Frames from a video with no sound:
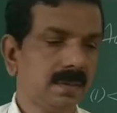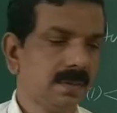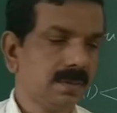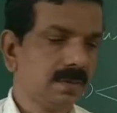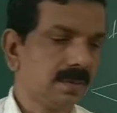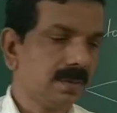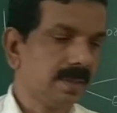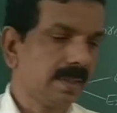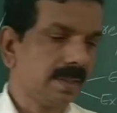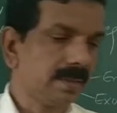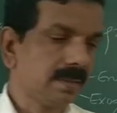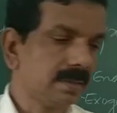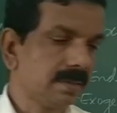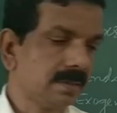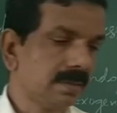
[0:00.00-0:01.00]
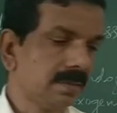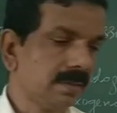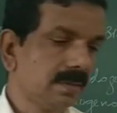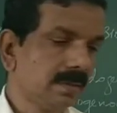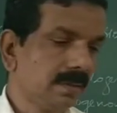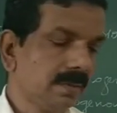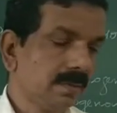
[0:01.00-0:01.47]
so that
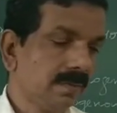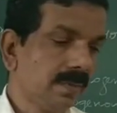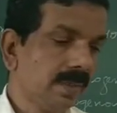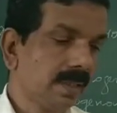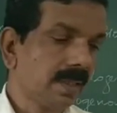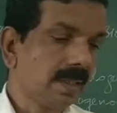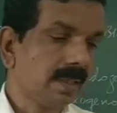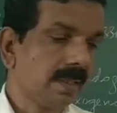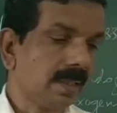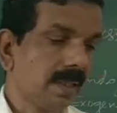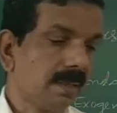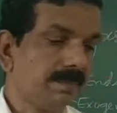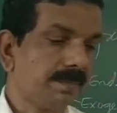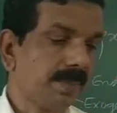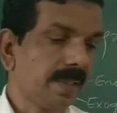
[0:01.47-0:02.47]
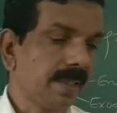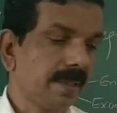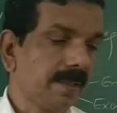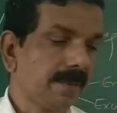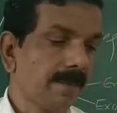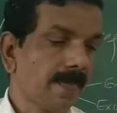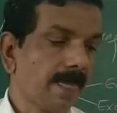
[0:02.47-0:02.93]
we can
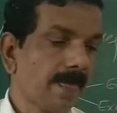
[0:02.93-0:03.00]
apply